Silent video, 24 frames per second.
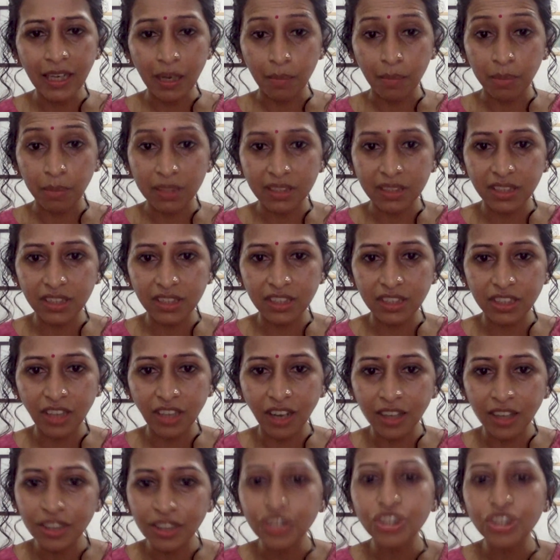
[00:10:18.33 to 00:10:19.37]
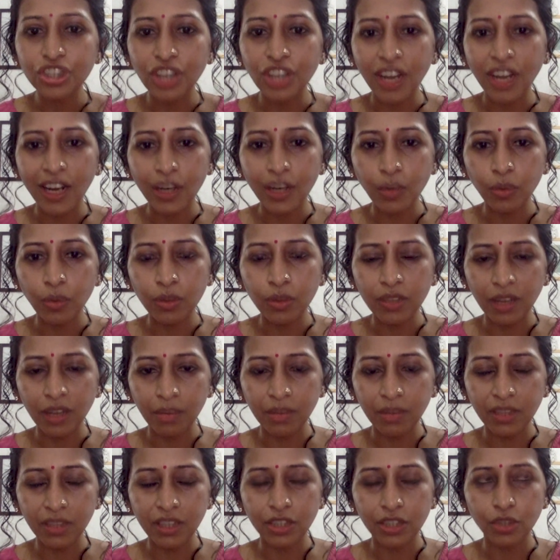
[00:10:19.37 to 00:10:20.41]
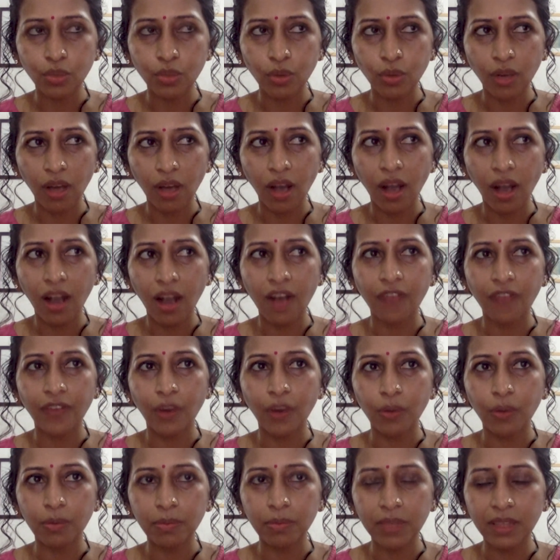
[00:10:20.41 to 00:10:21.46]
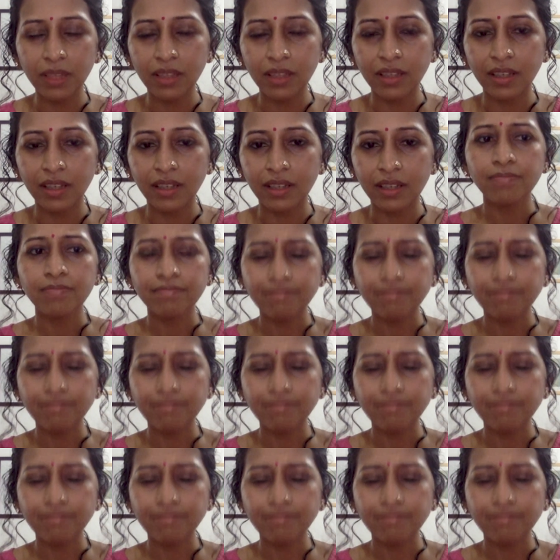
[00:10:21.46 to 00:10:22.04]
But this young child who would come in at 2.5, I would be like,